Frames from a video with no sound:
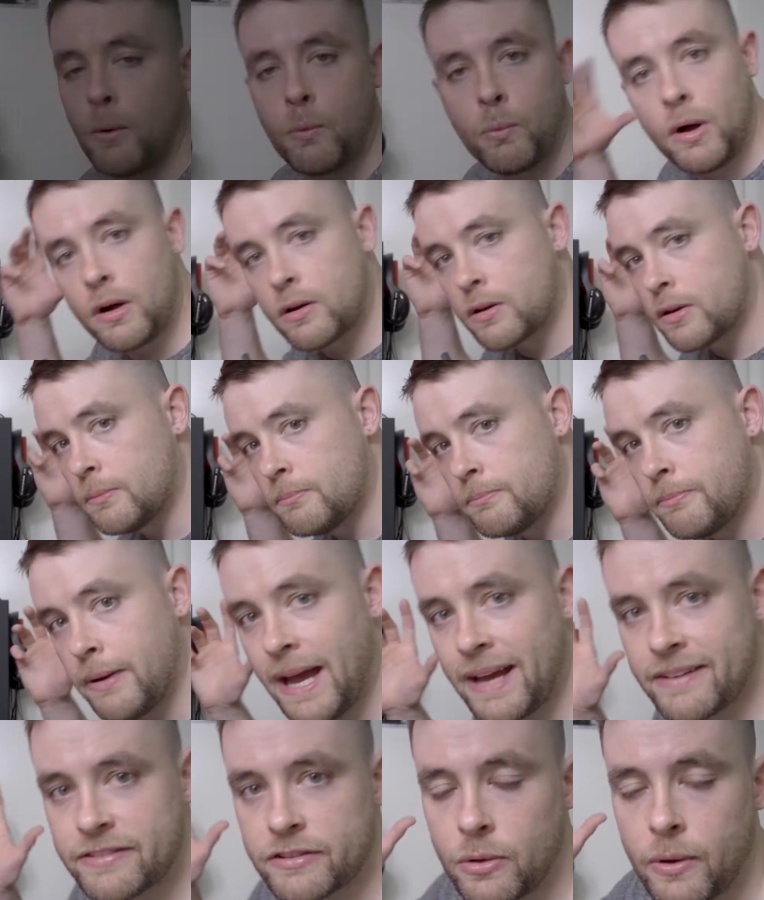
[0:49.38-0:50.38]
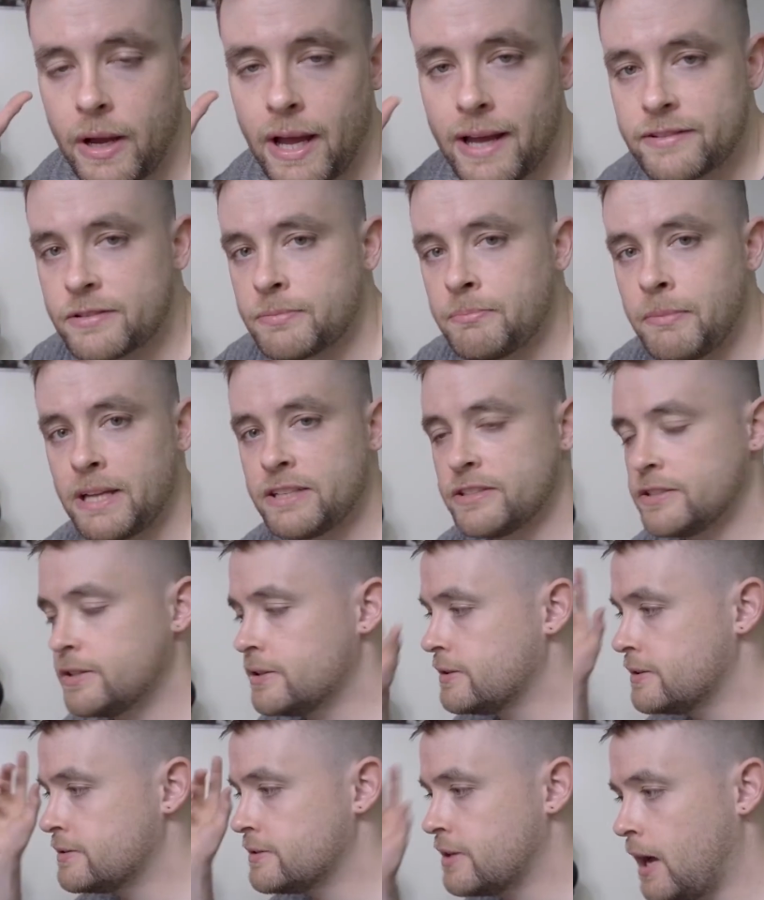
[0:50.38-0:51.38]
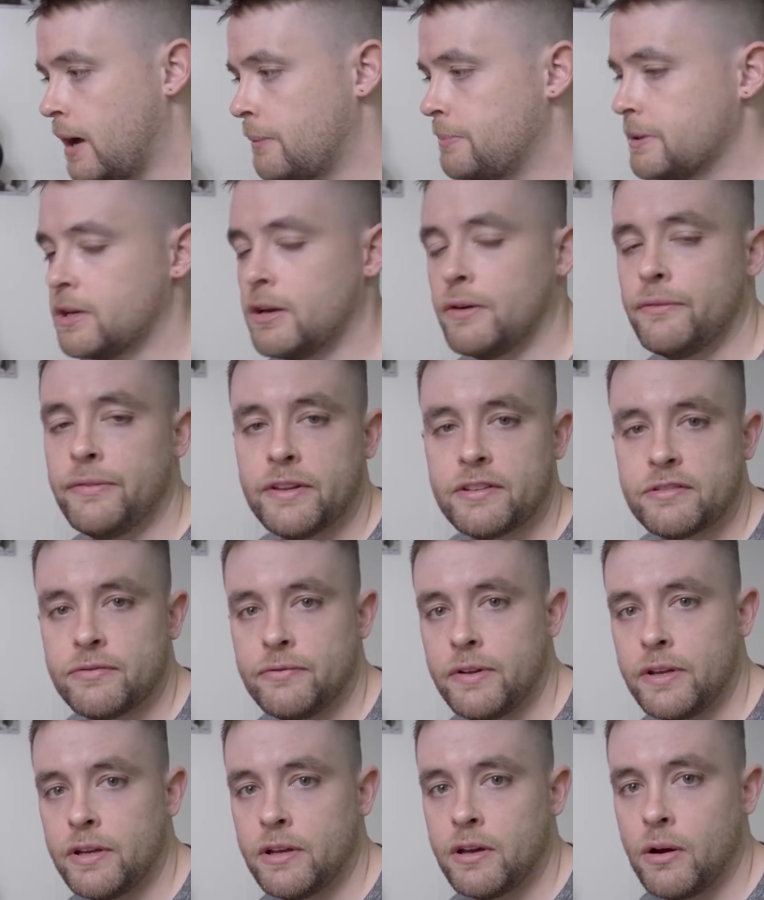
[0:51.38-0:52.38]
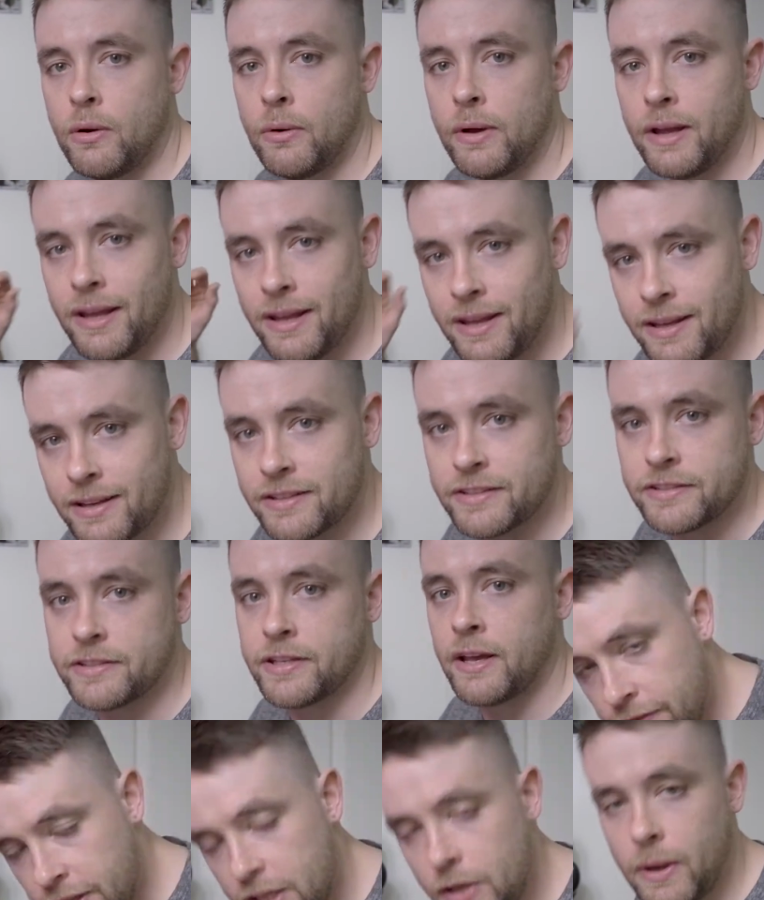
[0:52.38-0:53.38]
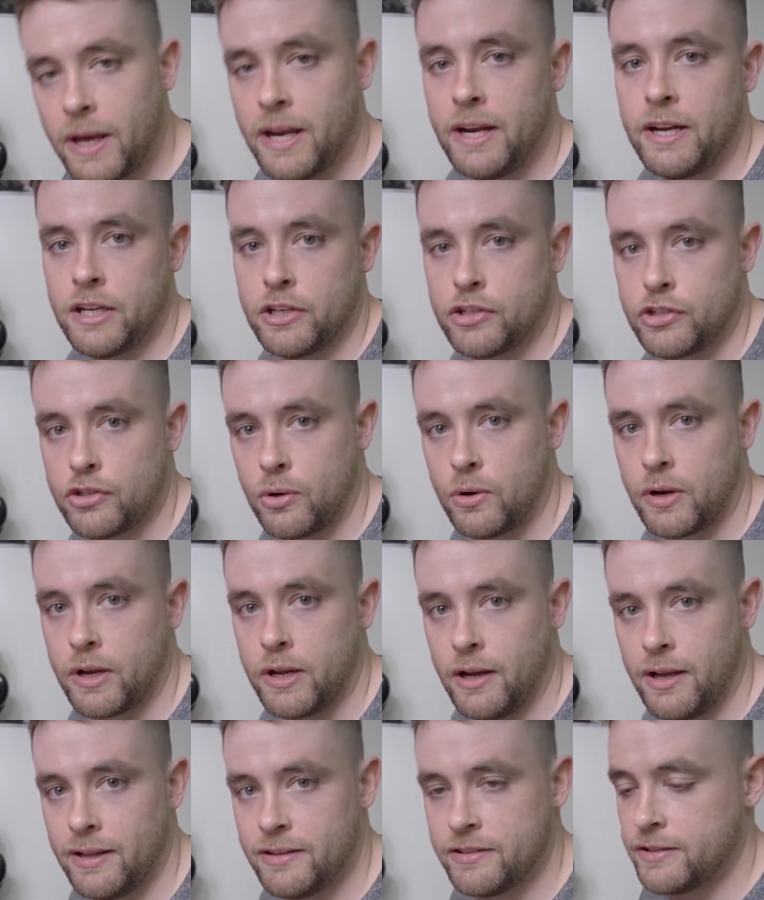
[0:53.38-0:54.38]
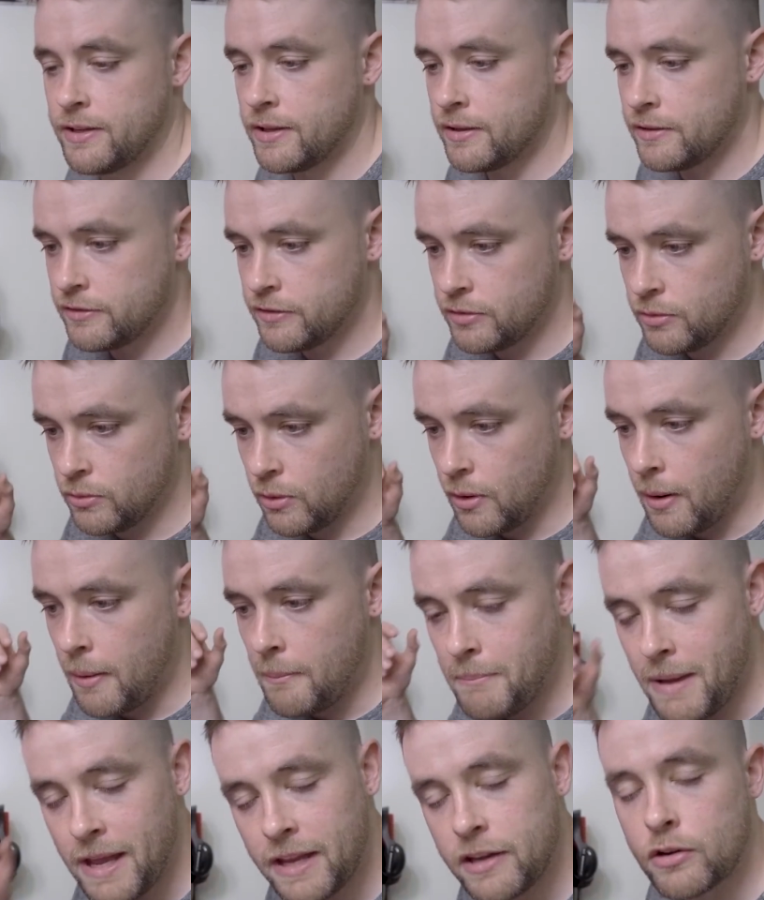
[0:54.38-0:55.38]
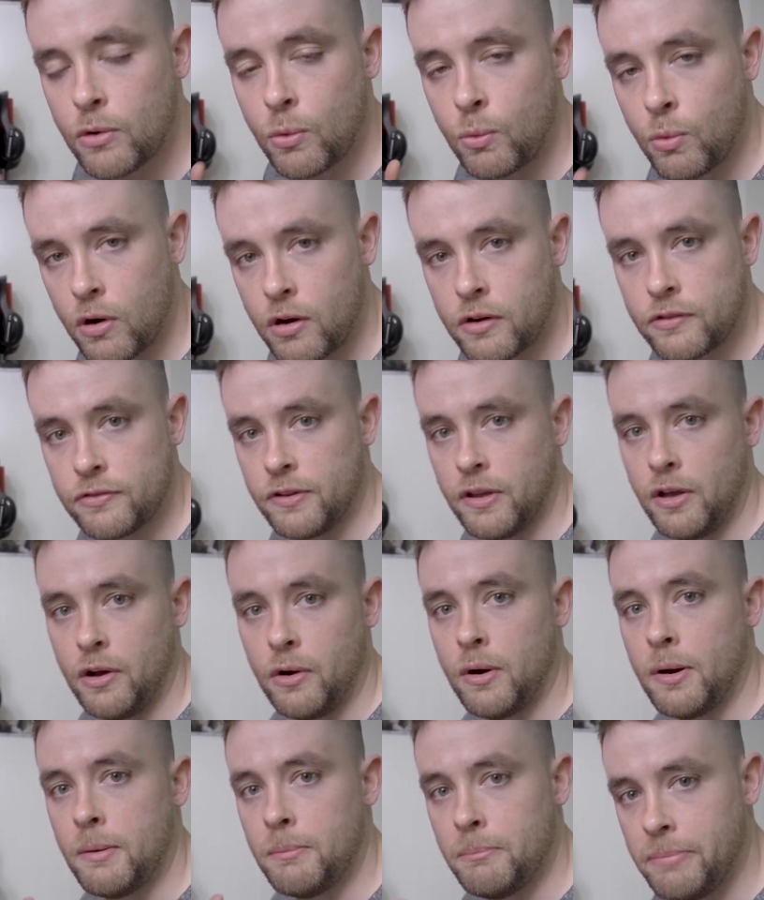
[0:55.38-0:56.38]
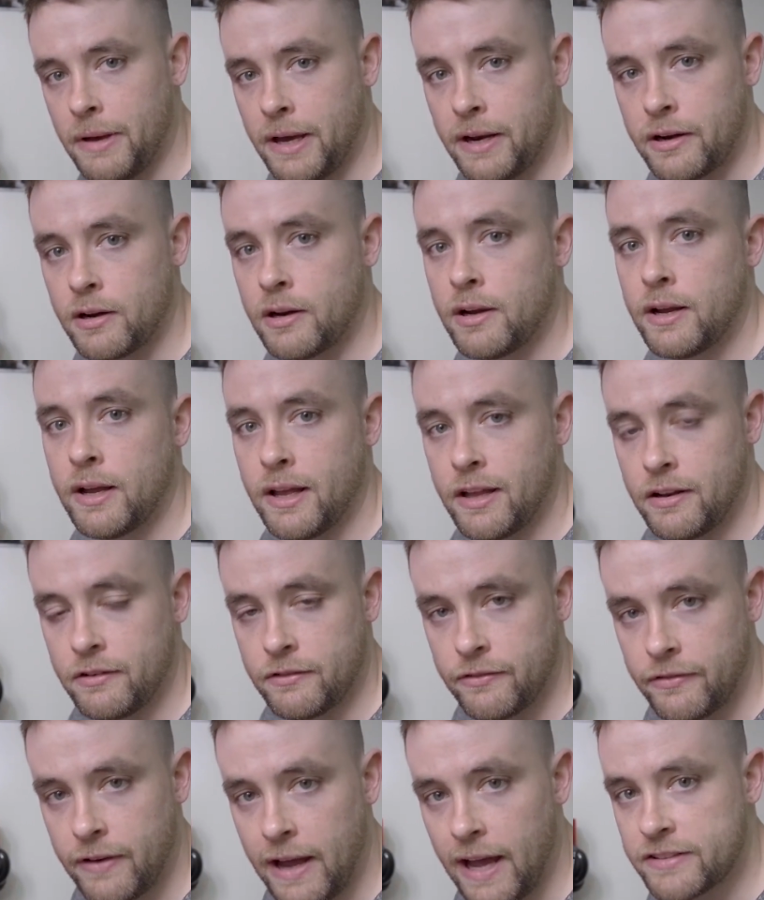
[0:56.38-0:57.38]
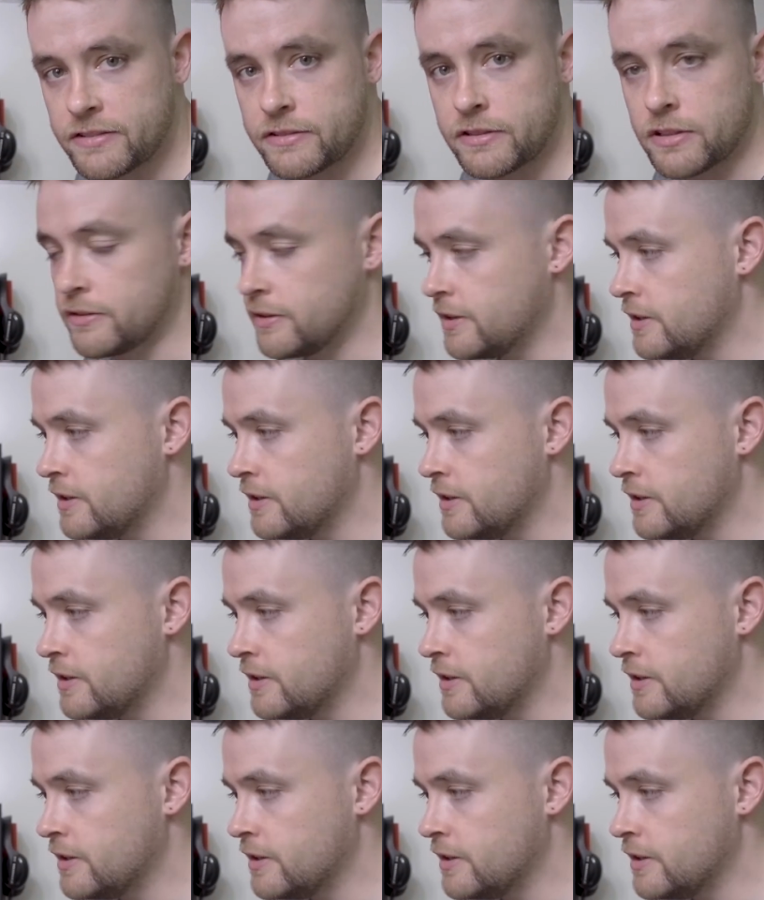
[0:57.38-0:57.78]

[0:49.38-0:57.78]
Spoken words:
Welcome back. So as mentioned, the topic of this video is video editing shortcuts to make your workflow better and faster.